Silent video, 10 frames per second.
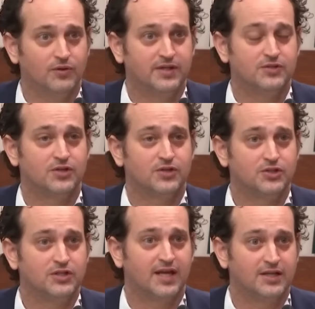he's such
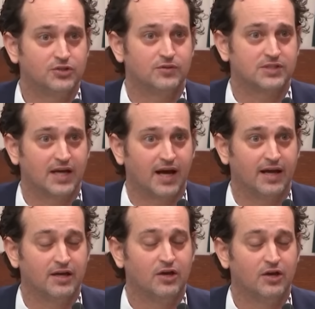a dangerous
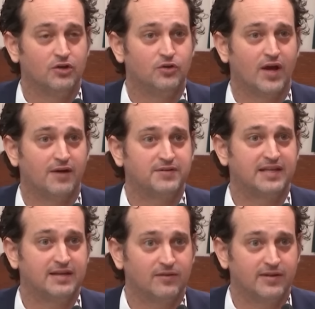guy, you'd have to
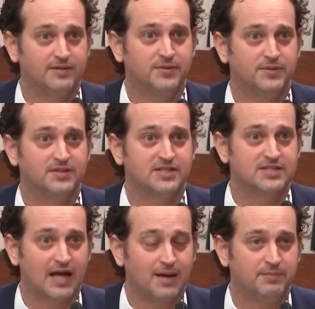kill him to
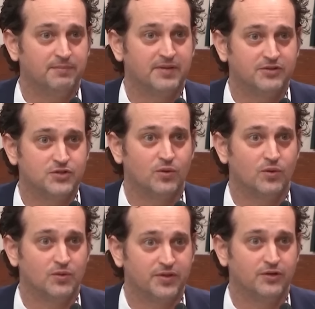stop him. That's the
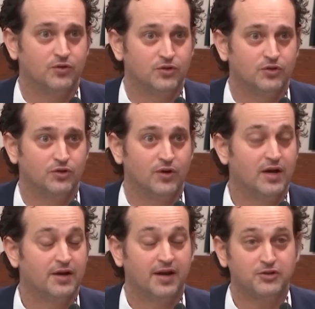only thing you could do.
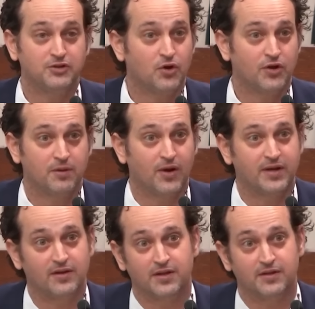Not talking about
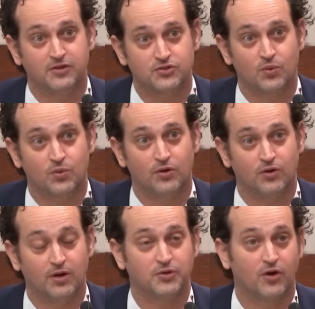killing the
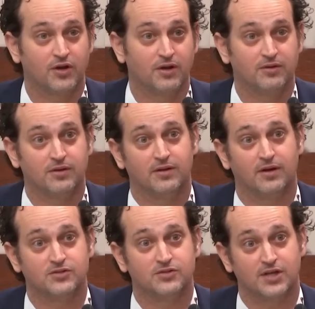extorter. I'm
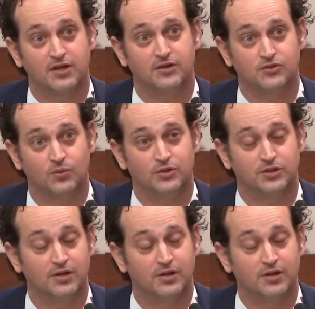talking second extortion.